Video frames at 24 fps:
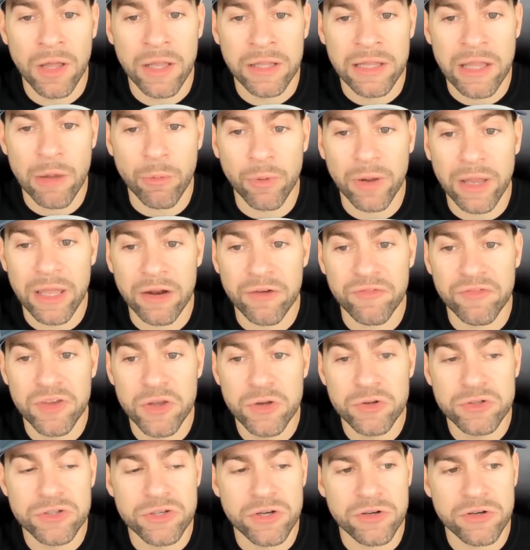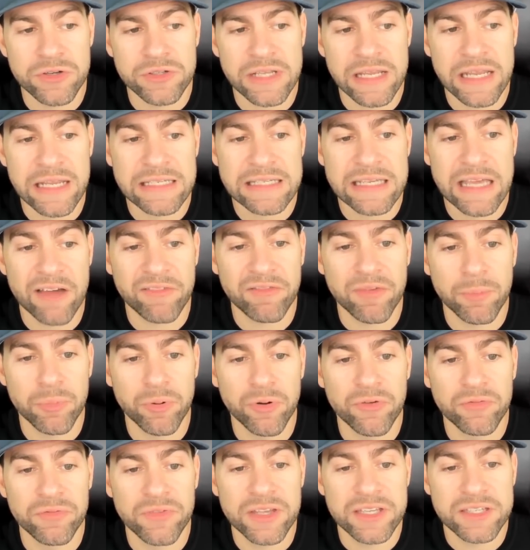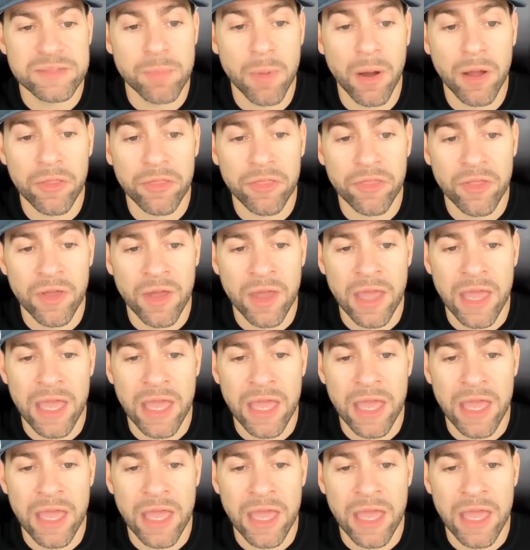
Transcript: that we'll get a futures ETF approved this month,